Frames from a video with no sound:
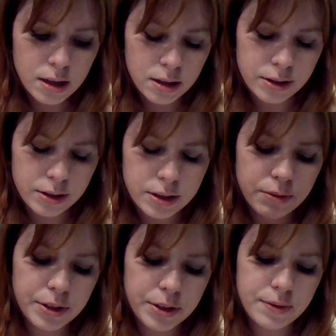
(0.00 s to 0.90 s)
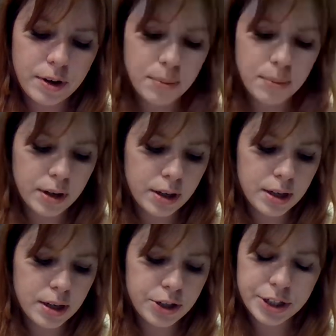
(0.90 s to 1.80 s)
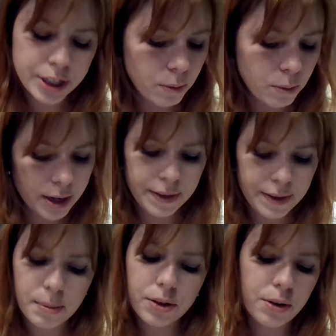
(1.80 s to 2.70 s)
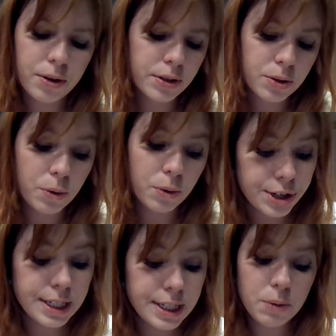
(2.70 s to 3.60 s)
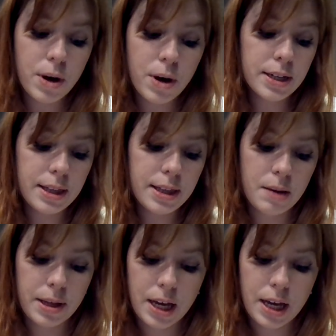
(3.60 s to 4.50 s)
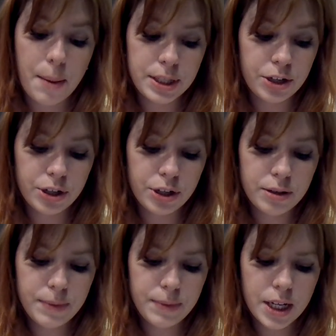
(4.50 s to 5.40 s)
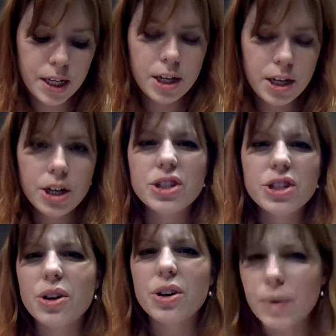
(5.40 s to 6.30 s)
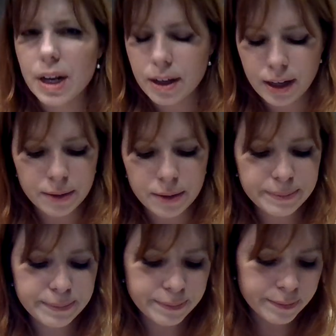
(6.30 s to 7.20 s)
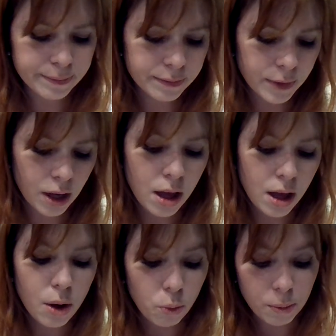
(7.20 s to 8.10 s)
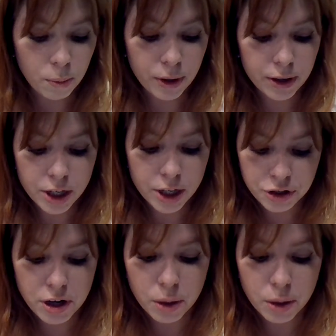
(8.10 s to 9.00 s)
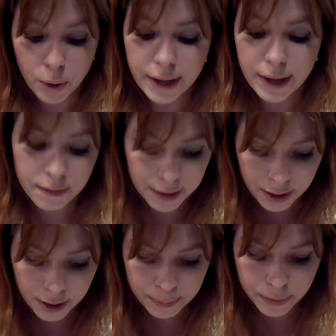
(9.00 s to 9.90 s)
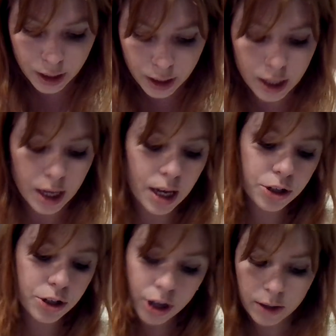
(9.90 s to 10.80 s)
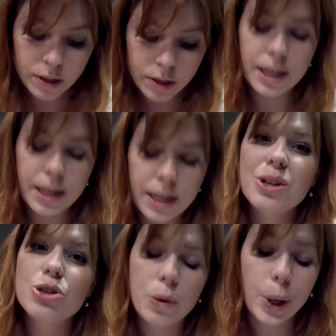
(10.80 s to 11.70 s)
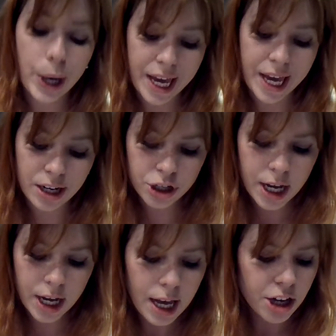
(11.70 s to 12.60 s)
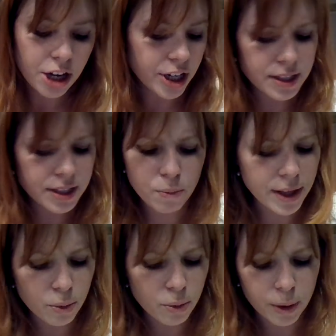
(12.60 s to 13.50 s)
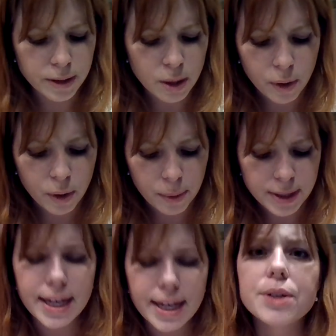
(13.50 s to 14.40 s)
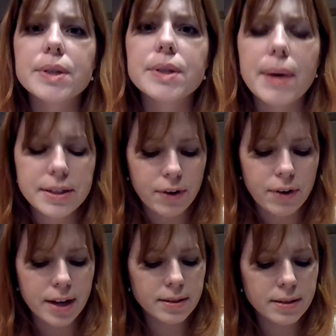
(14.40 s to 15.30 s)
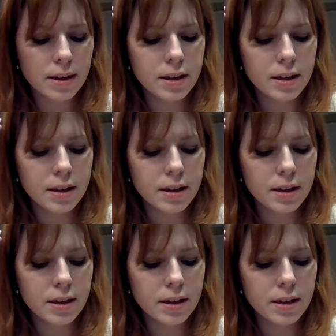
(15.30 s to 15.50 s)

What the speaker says: Jessie reached for her book. She didn't want to think about the girls at school, and she didn't want to think about the competition. She started reading again. Wilbur and Charlotte were at the fair, and Charlotte was beginning to show her age. Jessie read the words that Wilbur said to his best friend.